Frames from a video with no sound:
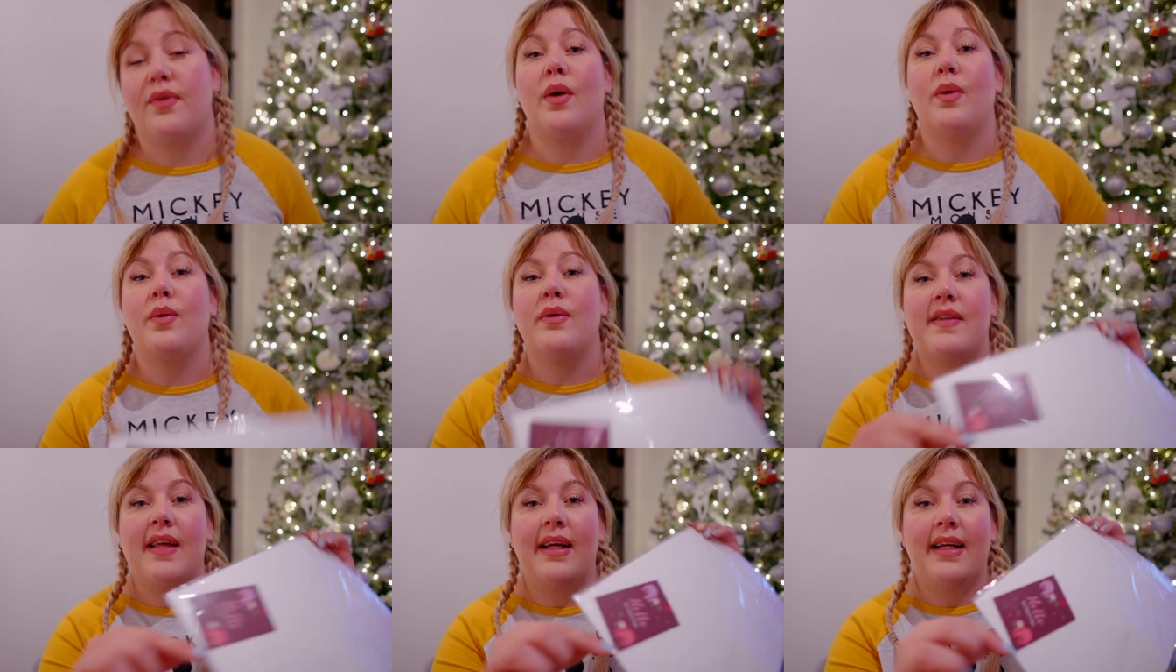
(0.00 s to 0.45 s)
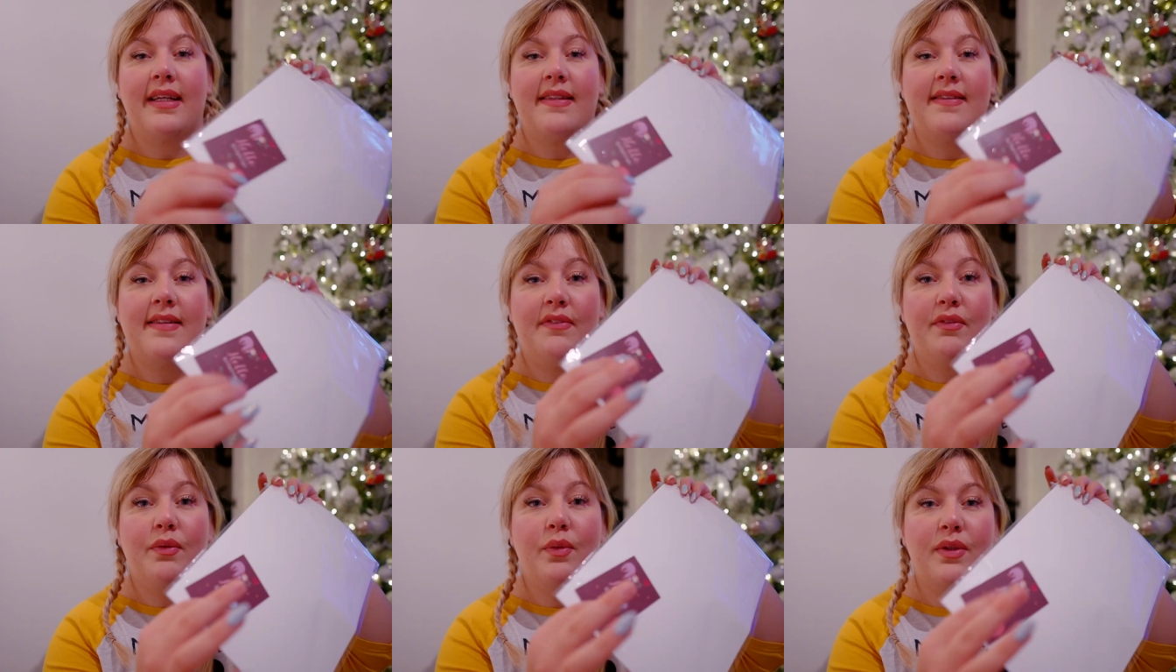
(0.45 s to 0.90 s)
from because I
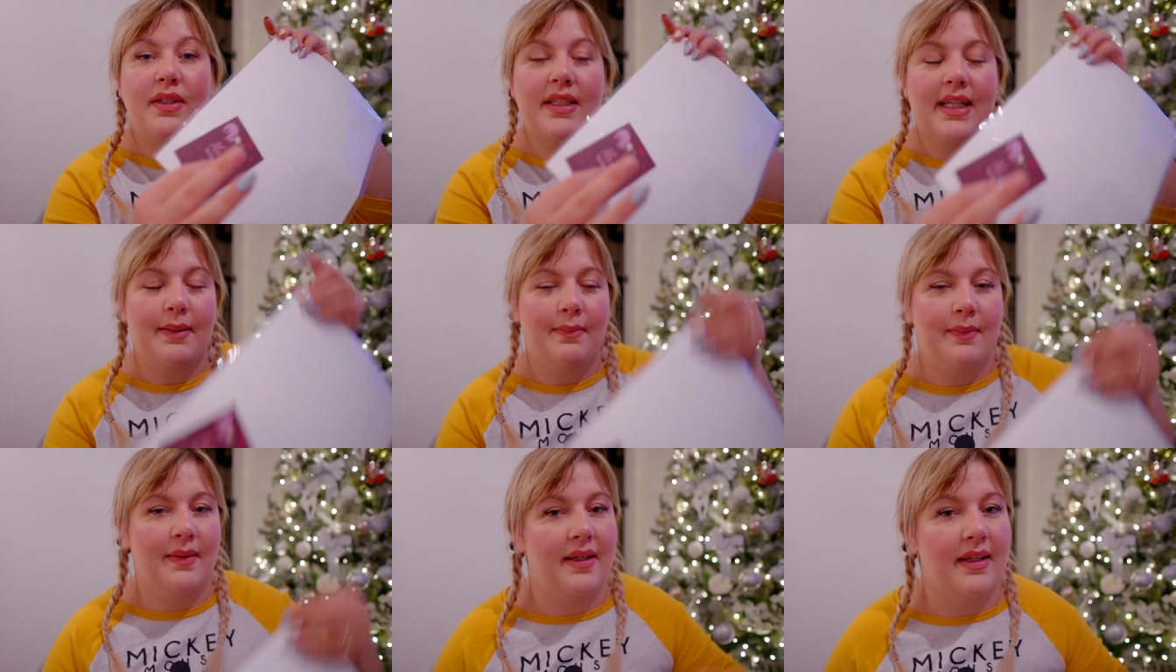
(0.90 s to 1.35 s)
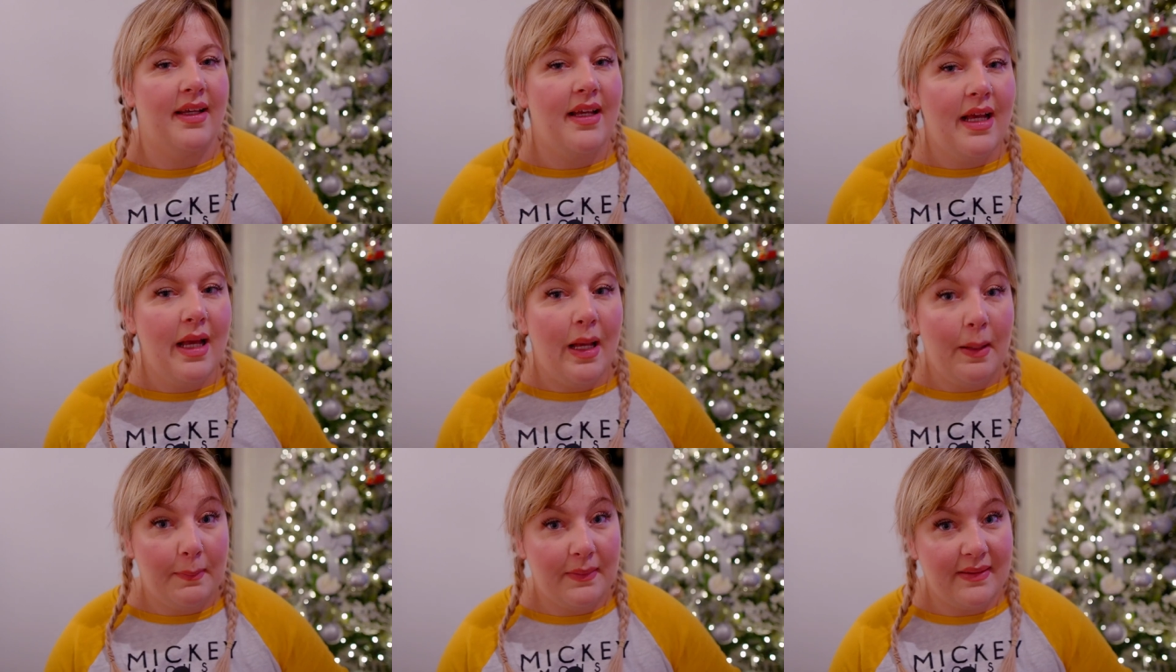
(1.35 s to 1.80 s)
asked everyone to keep the
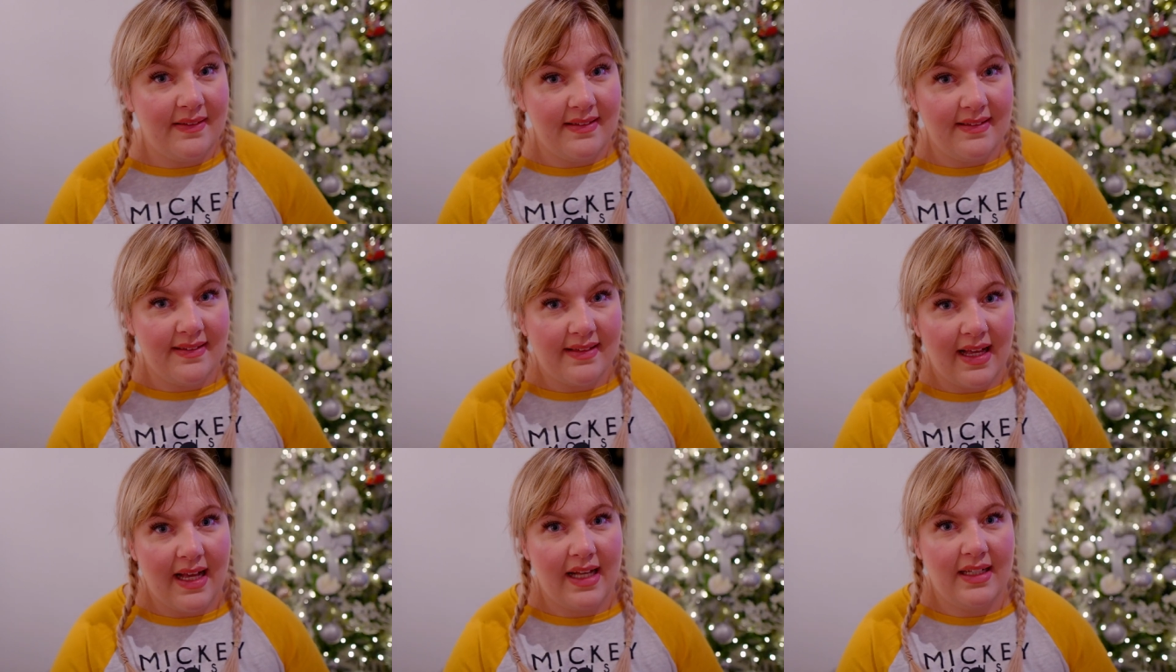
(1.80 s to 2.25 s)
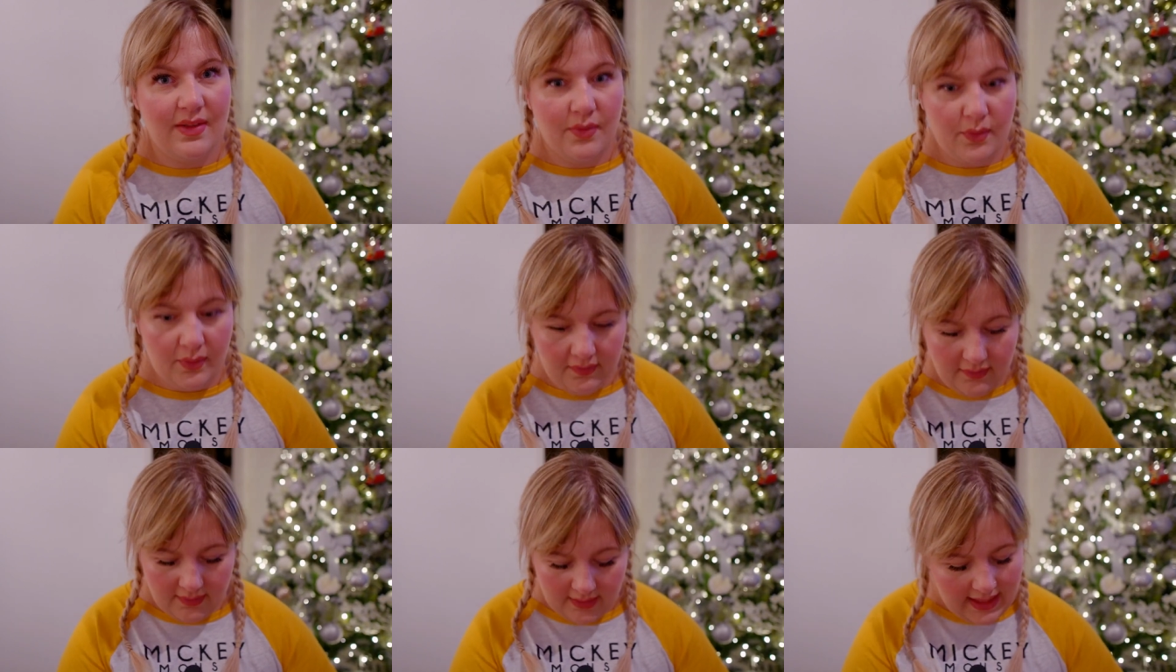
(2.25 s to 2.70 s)
business cards
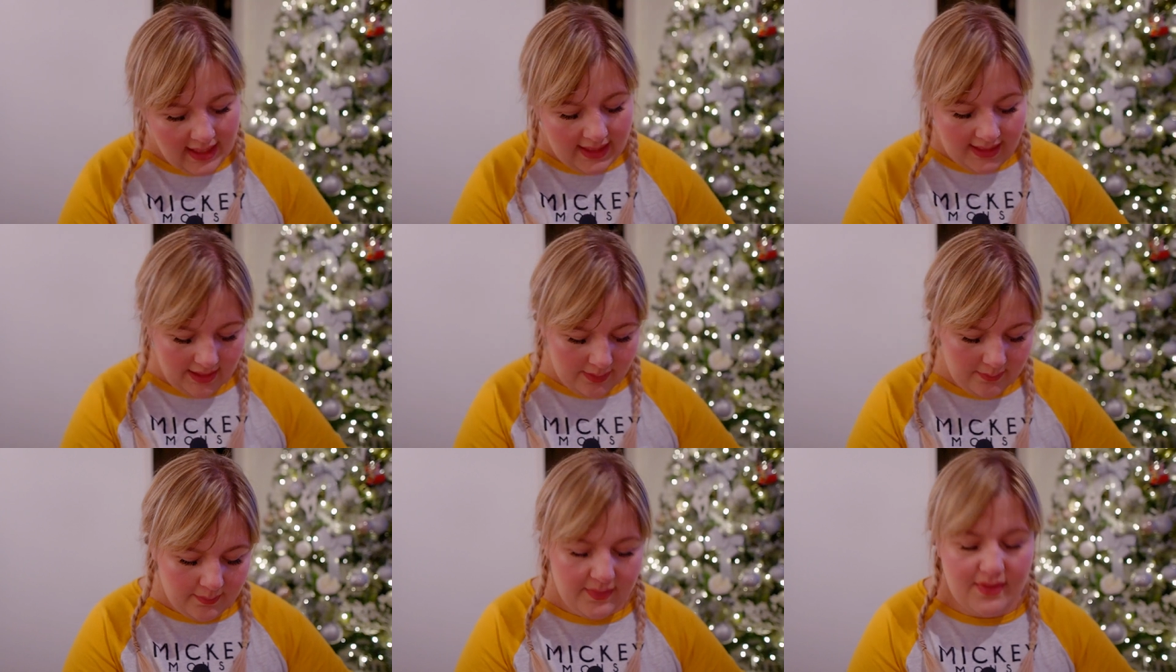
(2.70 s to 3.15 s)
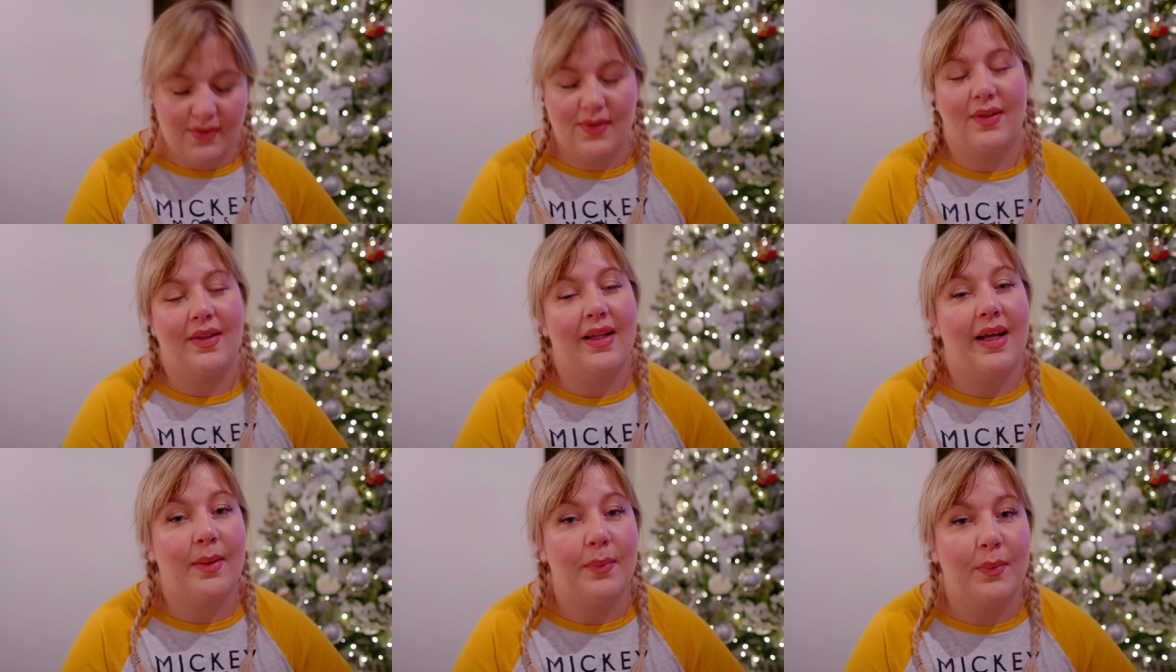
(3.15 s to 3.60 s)
with the items
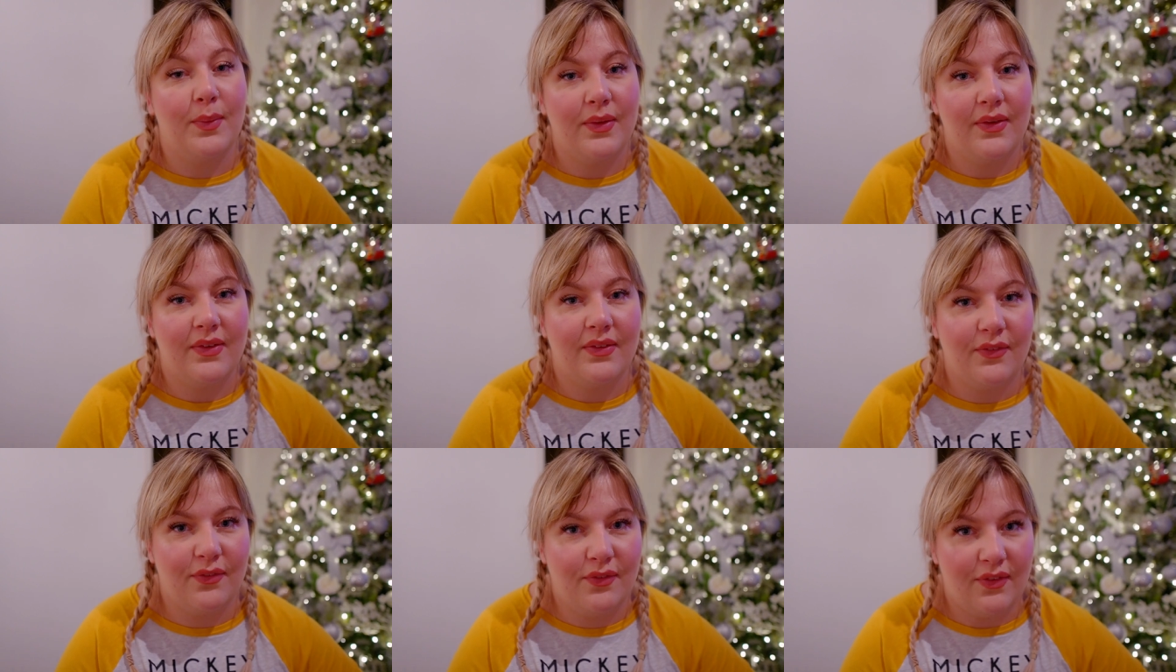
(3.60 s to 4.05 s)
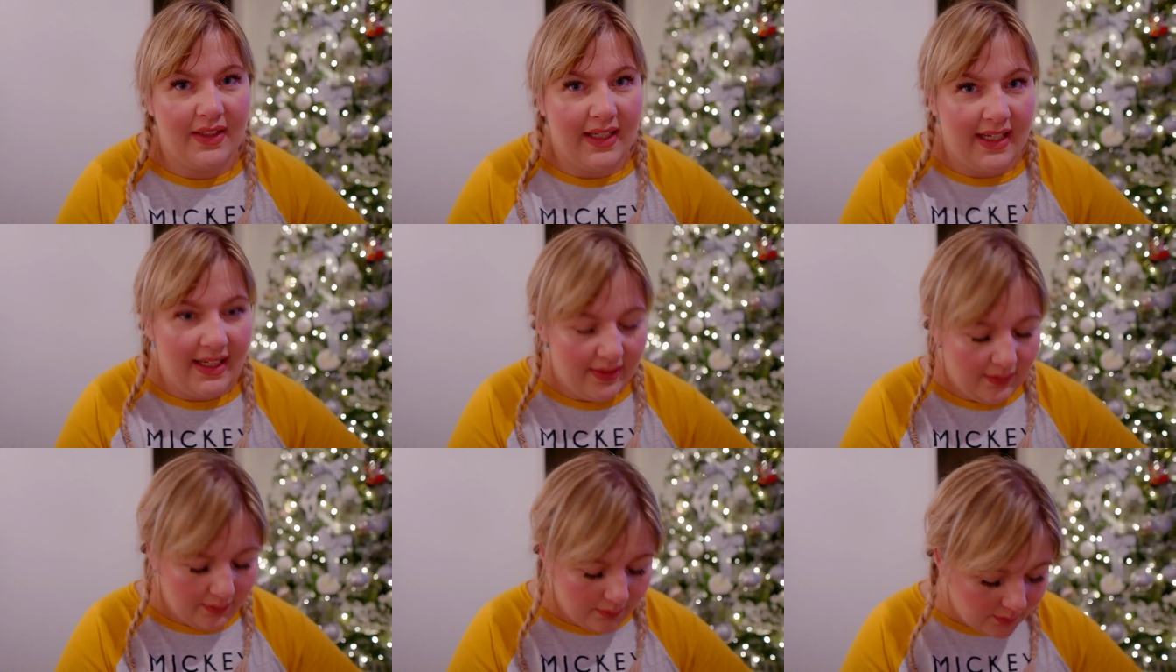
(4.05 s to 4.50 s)
so that I wouldn't
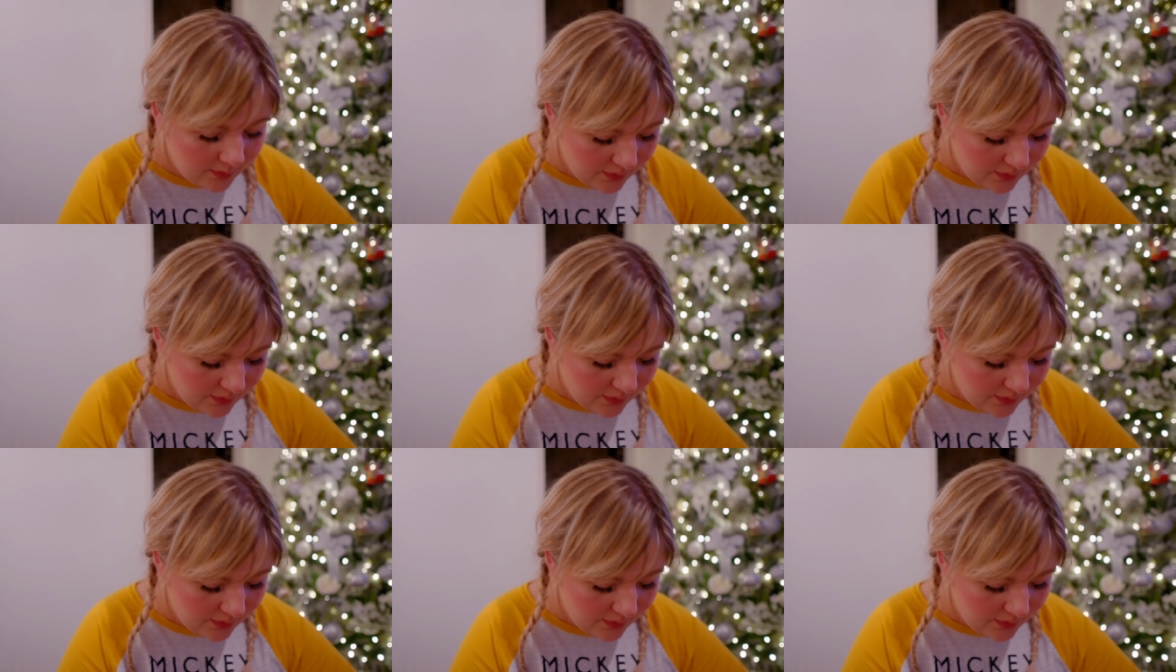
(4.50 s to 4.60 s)
forget who